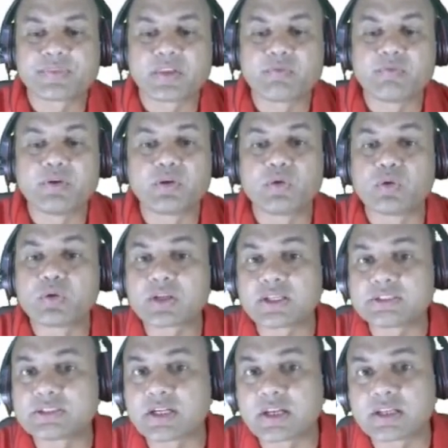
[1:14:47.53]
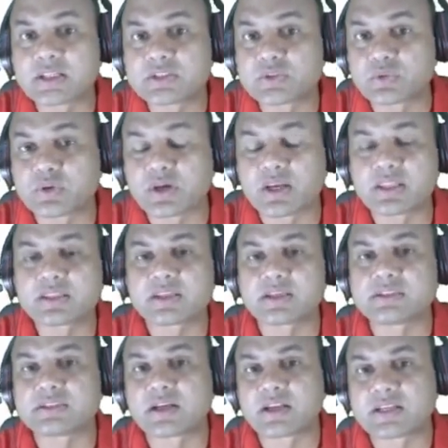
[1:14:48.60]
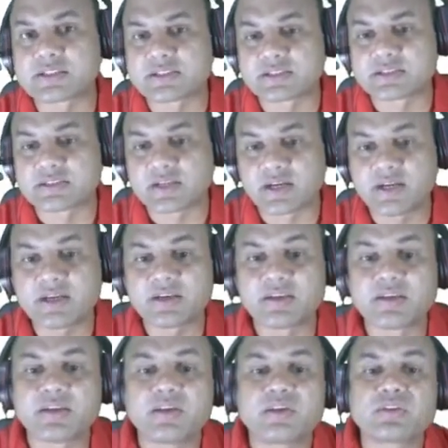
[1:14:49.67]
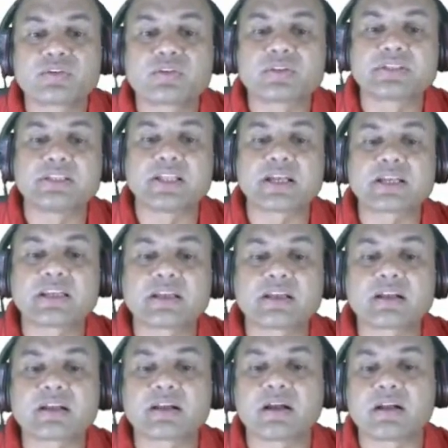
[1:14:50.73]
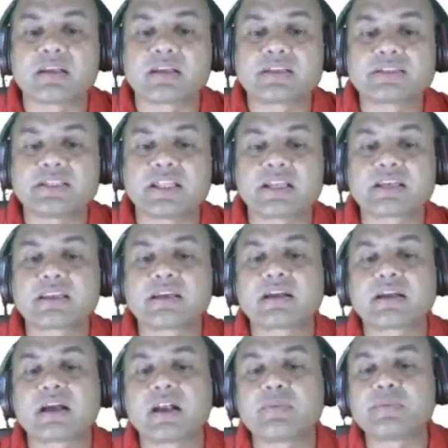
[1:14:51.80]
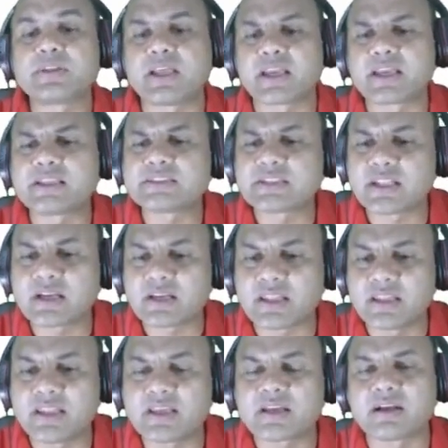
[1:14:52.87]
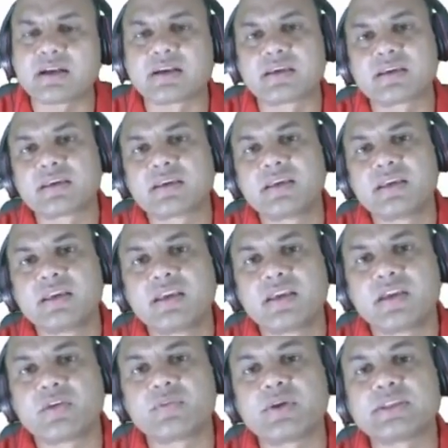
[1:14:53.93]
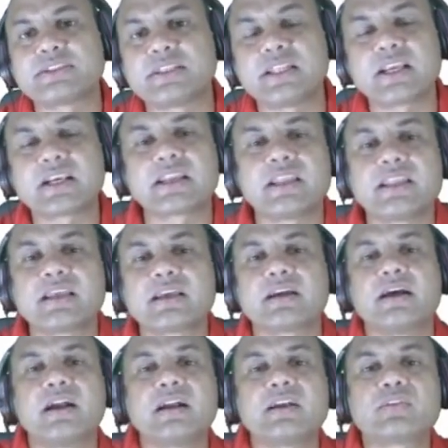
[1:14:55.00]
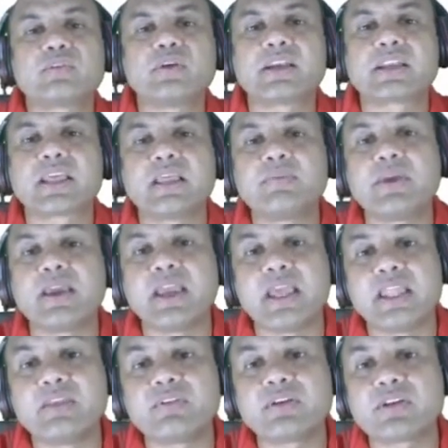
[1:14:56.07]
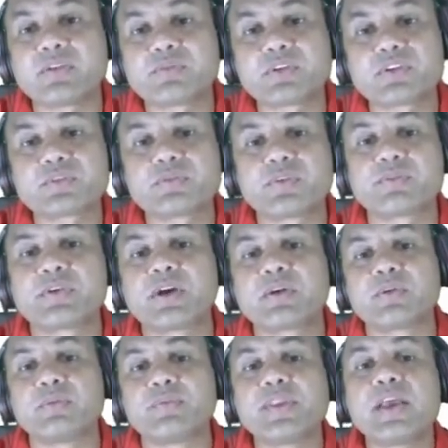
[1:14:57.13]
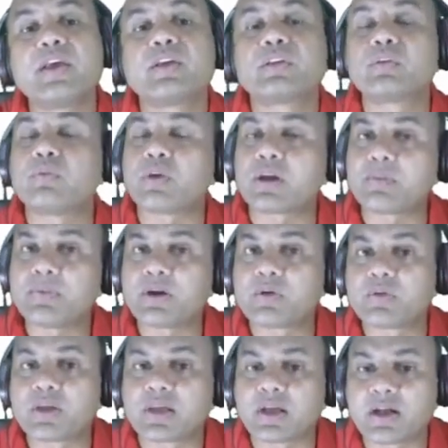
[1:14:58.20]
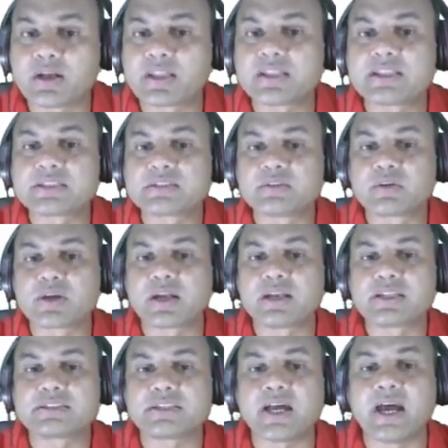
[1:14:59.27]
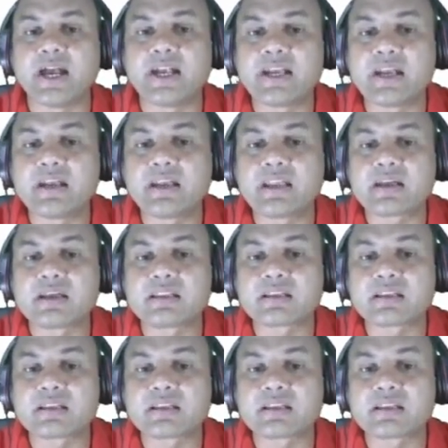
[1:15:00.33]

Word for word: We don't consider the joker in considerations, right? So selecting a card. Selecting a card means I can select any card. If I select any card, so it can be any one of those 52. So what am I doing? Under this, look at this. Identical